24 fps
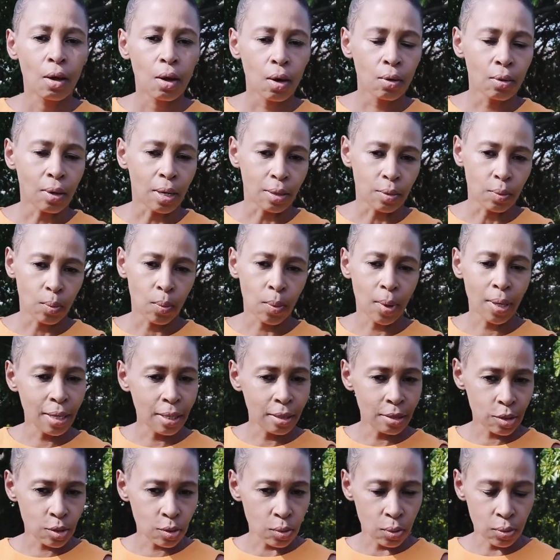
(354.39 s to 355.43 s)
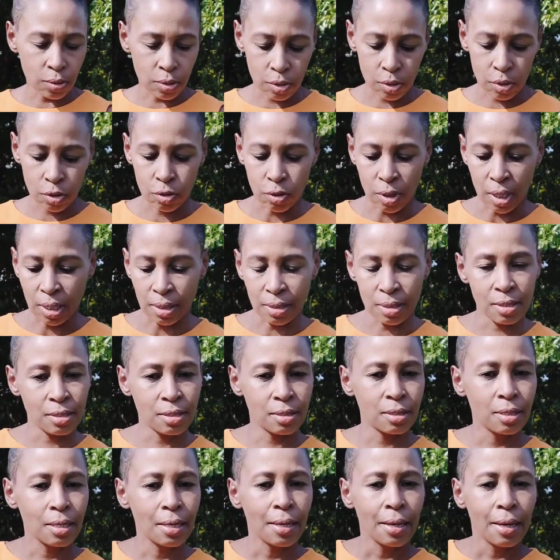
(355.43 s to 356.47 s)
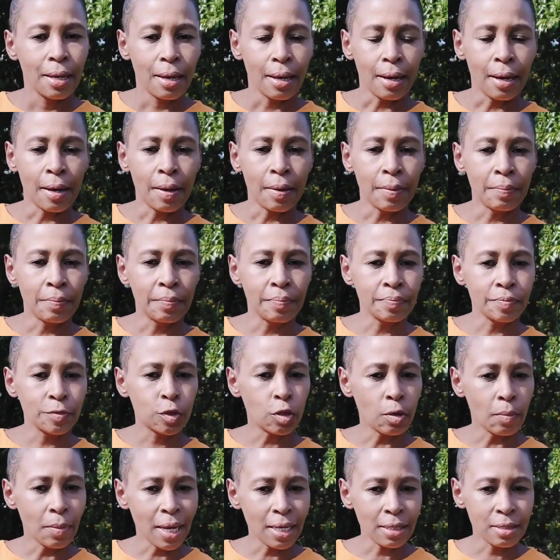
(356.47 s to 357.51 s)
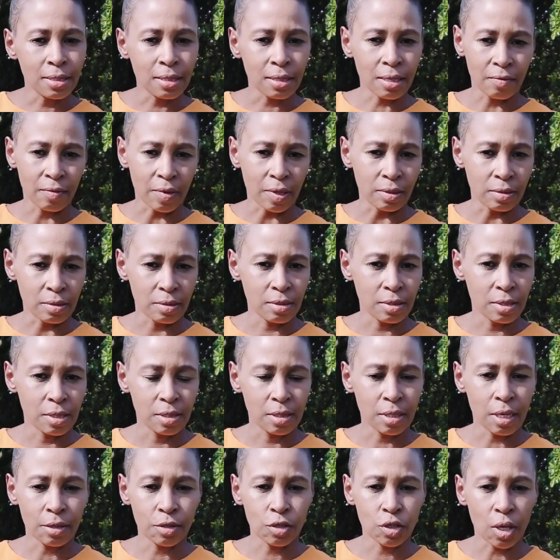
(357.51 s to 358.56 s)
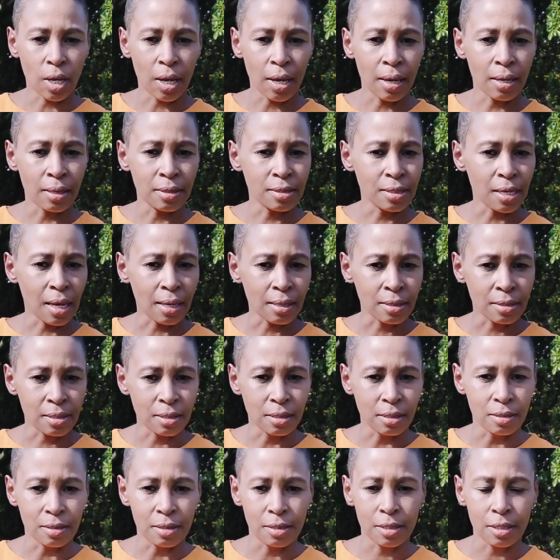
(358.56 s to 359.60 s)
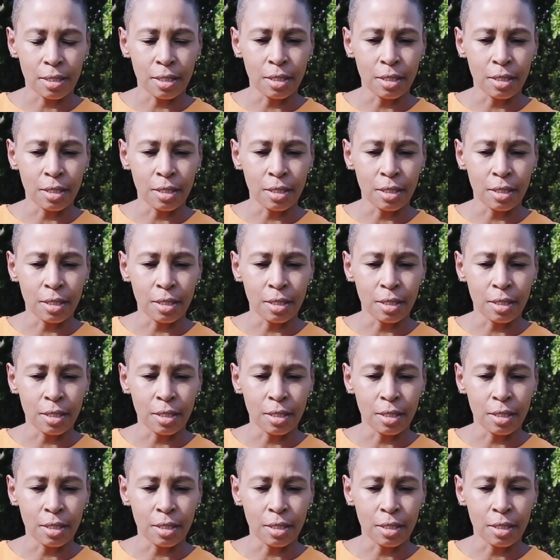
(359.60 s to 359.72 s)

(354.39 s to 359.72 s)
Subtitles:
All right, what else causes stress? Traumatic events such as accidents,